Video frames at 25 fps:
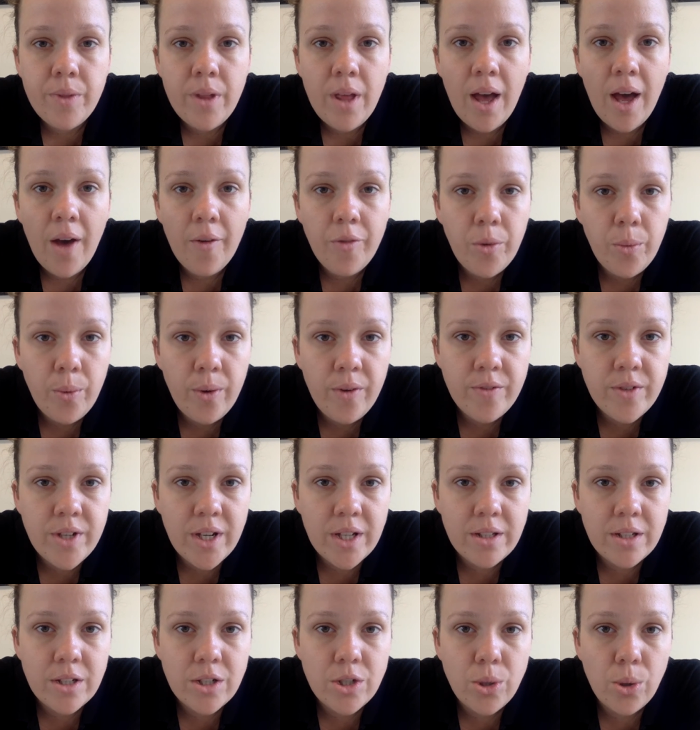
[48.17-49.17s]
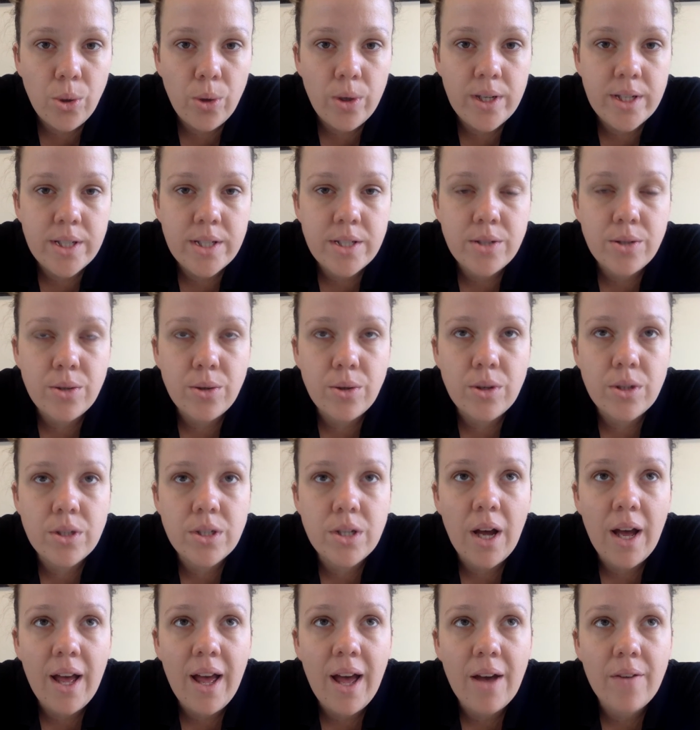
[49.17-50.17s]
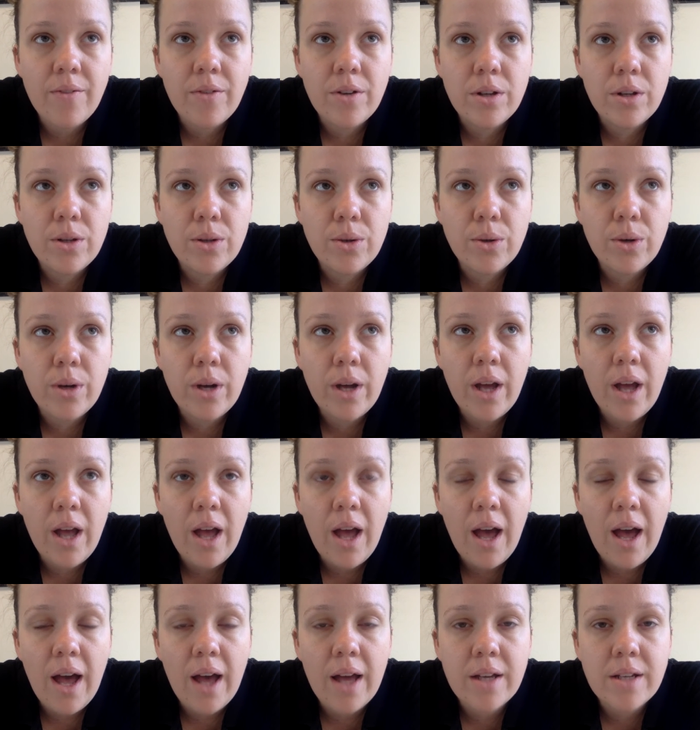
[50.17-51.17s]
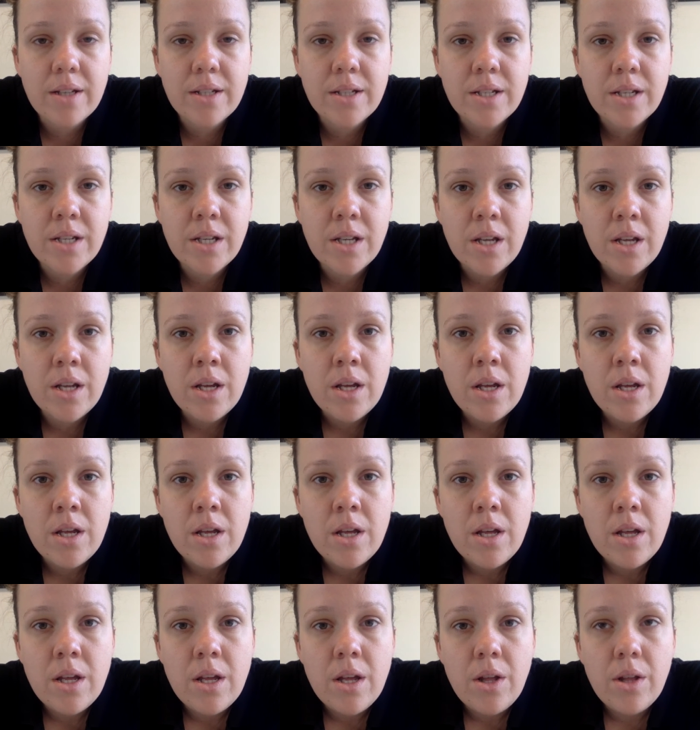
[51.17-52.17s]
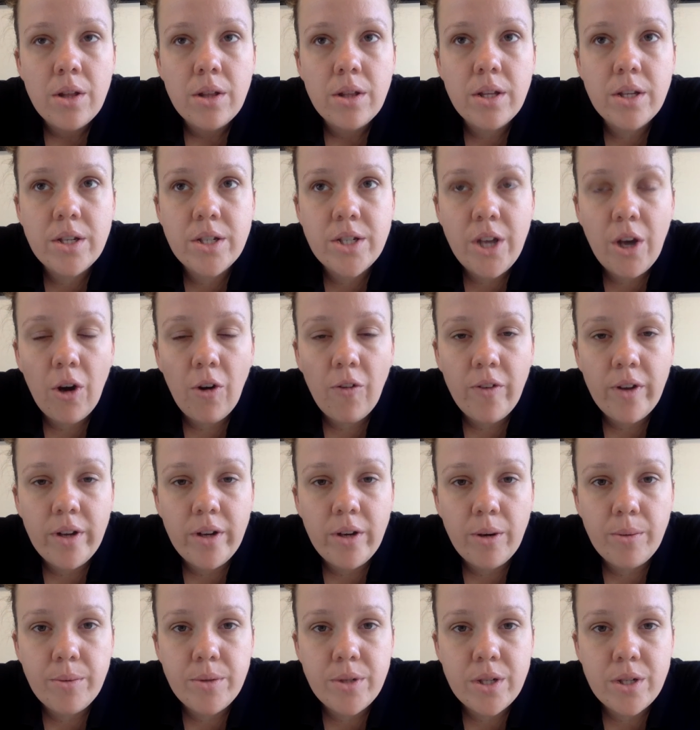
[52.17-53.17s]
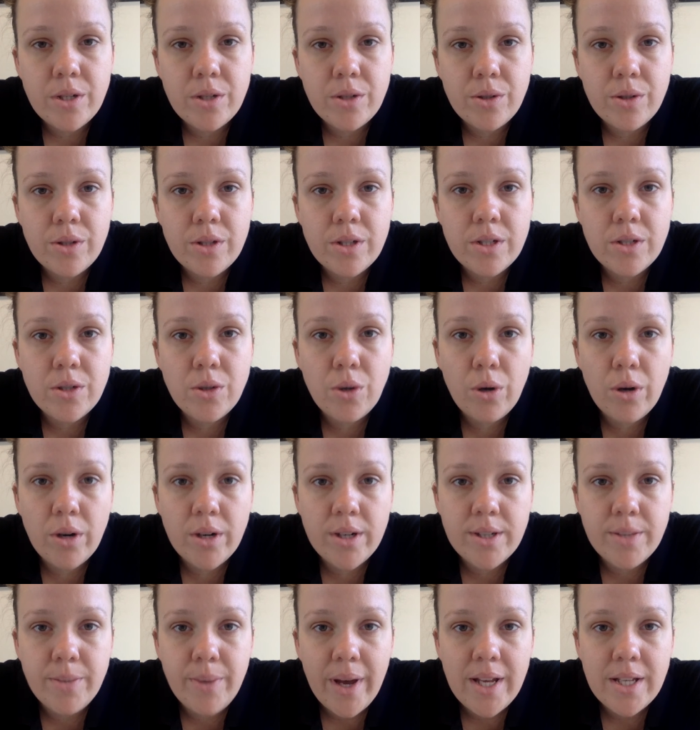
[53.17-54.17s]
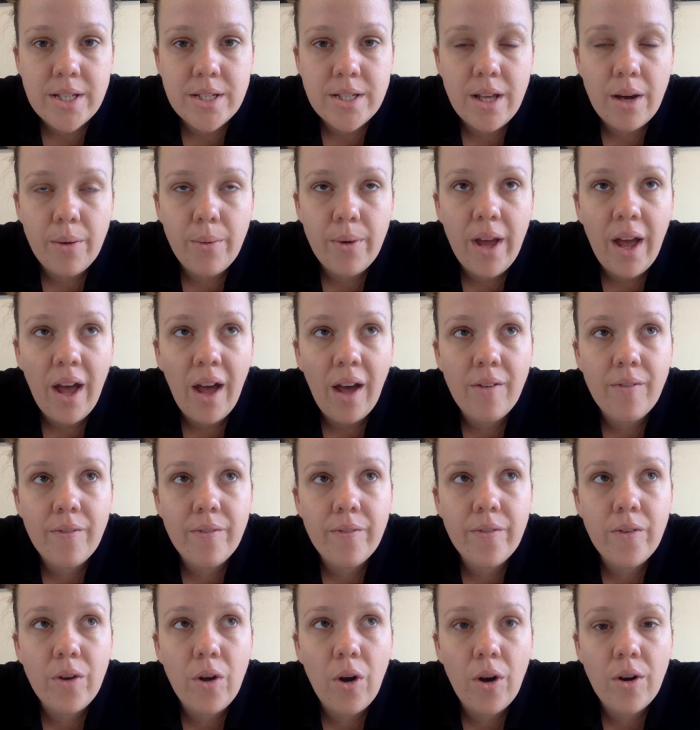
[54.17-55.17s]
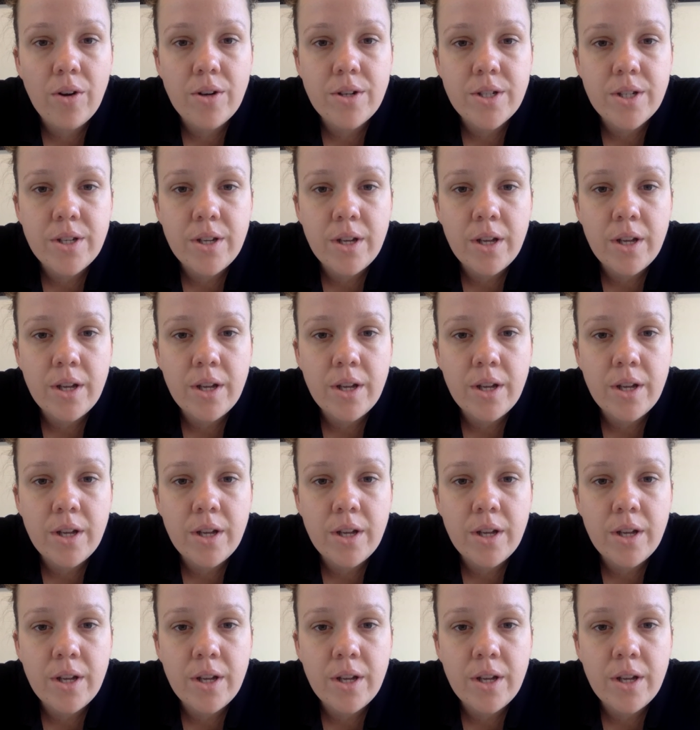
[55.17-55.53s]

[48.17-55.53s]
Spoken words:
after we've done the toy sort, I have a look at the shelving options or the storage space that we have got